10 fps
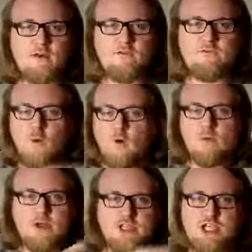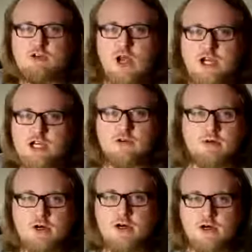form and structure
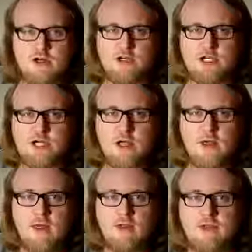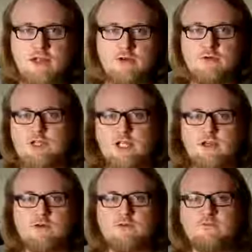emerged due
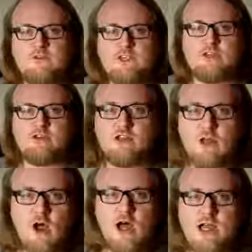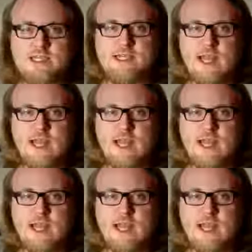to physical laws